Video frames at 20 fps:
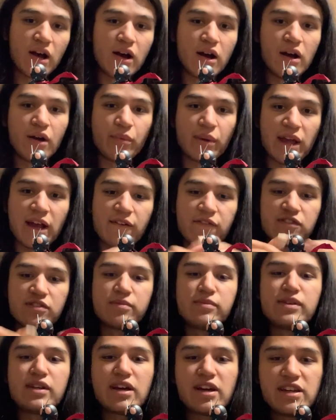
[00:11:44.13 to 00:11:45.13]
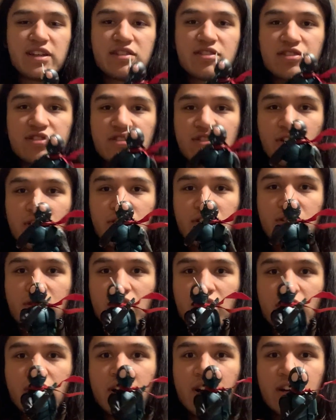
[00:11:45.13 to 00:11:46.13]
We have some nice dark
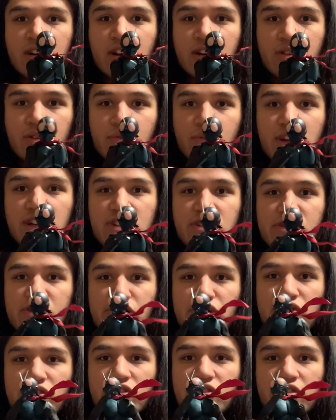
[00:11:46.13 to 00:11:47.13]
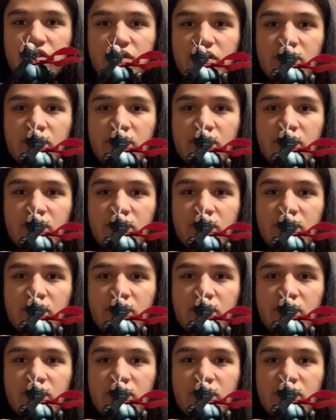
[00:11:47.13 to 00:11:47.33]
colorations.